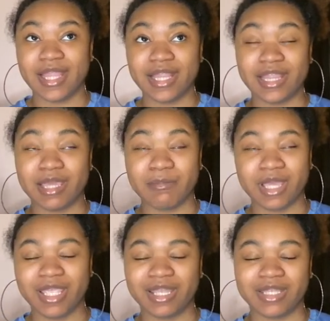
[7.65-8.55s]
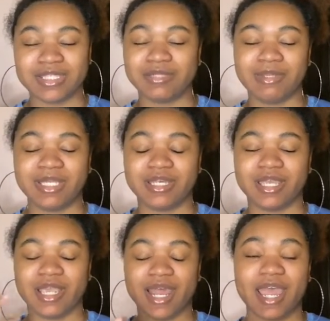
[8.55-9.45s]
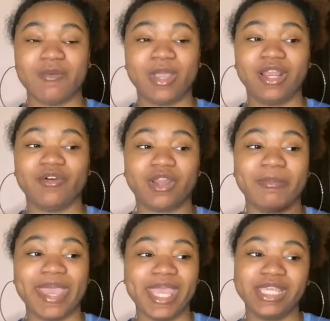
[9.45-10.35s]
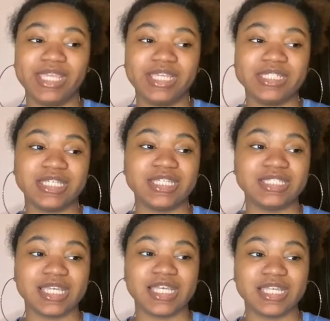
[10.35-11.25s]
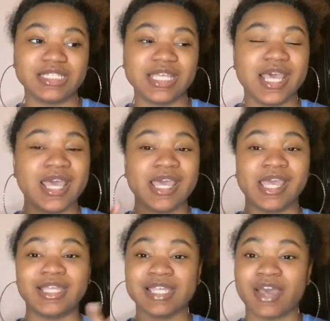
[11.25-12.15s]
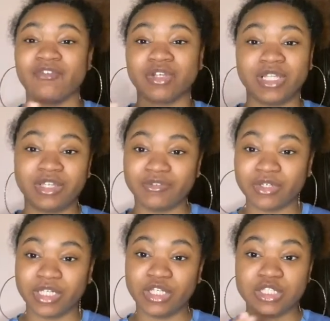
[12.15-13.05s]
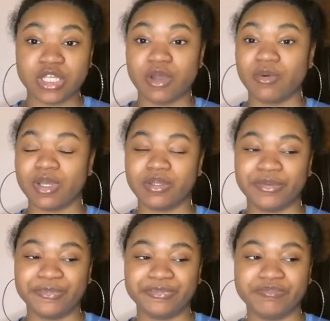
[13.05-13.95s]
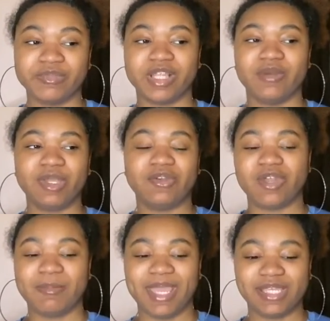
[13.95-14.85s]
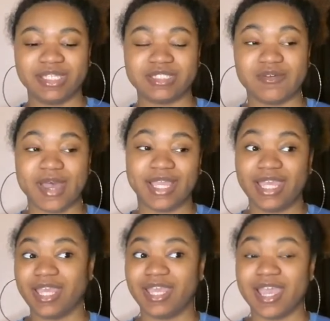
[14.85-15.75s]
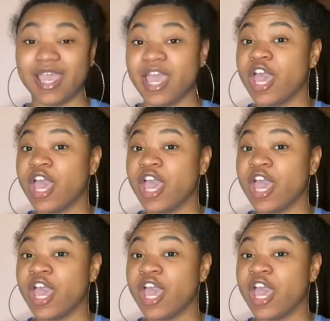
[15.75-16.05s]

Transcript: that my hair needs to be done i'm waiting on a package it says it's out for delivery so um i'm waiting on that package so i can